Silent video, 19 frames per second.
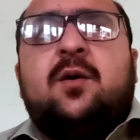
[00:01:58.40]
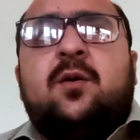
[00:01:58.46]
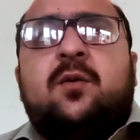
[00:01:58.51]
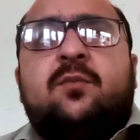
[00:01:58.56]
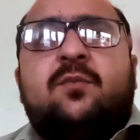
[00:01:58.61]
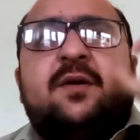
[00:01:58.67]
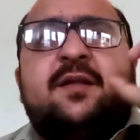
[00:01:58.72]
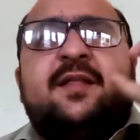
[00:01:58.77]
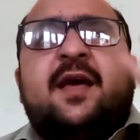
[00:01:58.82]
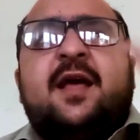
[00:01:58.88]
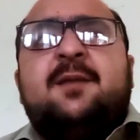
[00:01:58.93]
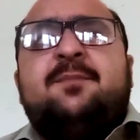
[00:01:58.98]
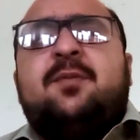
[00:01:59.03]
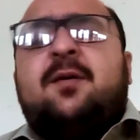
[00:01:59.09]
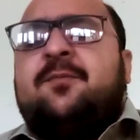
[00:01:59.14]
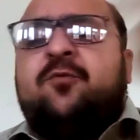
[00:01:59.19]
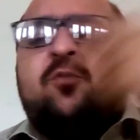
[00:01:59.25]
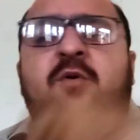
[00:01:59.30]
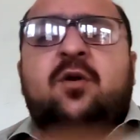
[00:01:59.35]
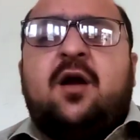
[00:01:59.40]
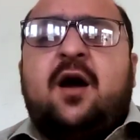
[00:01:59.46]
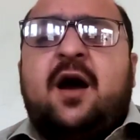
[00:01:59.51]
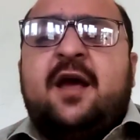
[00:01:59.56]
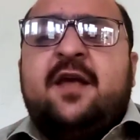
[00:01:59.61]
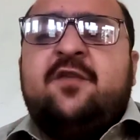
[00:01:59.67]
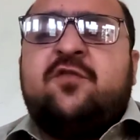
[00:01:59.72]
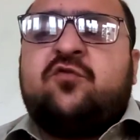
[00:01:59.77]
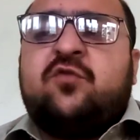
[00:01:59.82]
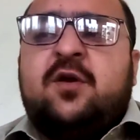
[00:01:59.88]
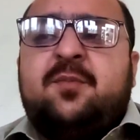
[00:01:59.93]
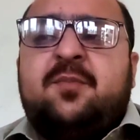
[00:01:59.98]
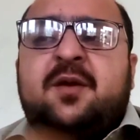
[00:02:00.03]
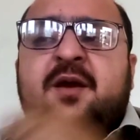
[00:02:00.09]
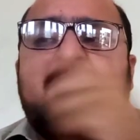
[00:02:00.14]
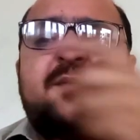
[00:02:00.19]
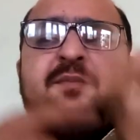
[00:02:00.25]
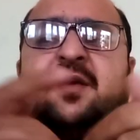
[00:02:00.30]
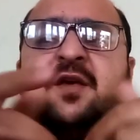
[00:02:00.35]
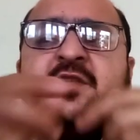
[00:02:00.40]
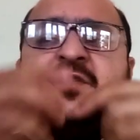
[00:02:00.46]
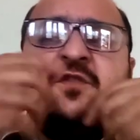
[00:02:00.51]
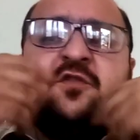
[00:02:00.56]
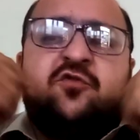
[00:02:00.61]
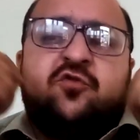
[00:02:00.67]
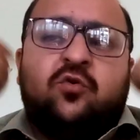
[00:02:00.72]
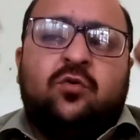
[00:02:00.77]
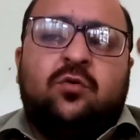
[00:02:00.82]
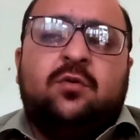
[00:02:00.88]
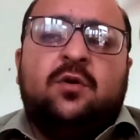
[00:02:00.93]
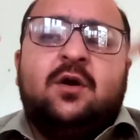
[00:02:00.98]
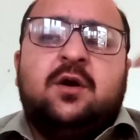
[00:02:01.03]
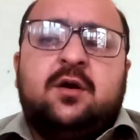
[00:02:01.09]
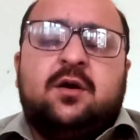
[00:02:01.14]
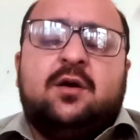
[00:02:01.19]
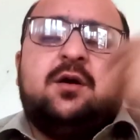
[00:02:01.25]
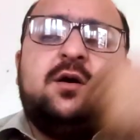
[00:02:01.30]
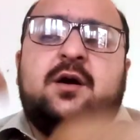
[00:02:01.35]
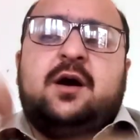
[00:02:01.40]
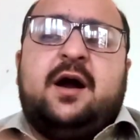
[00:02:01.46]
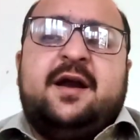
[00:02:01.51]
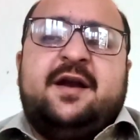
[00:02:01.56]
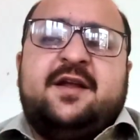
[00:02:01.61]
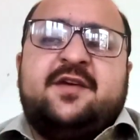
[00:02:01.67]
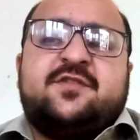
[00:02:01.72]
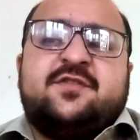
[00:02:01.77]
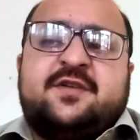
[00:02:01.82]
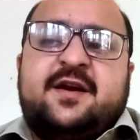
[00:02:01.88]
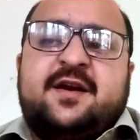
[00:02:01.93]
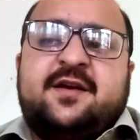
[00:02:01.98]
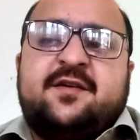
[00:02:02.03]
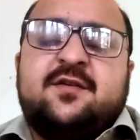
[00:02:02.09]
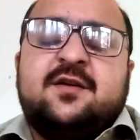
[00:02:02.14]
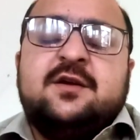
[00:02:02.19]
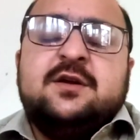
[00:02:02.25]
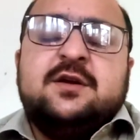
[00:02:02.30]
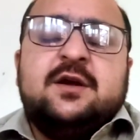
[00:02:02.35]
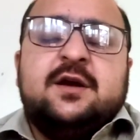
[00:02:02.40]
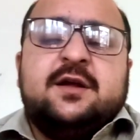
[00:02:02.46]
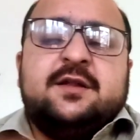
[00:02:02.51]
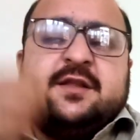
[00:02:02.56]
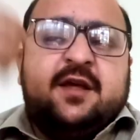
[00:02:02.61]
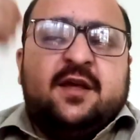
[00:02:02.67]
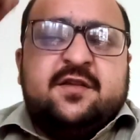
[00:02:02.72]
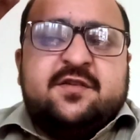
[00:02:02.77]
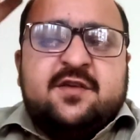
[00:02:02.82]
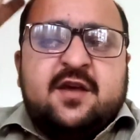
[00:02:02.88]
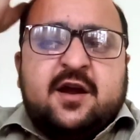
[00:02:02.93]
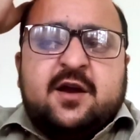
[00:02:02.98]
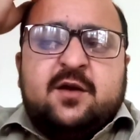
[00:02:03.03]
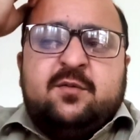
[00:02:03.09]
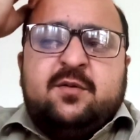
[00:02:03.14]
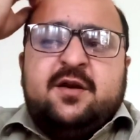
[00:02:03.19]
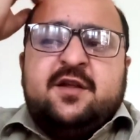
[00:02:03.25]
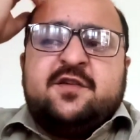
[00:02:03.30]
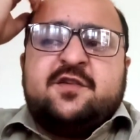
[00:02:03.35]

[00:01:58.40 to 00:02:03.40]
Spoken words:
with the help of your eyes, so it becomes easy to understand. The second one is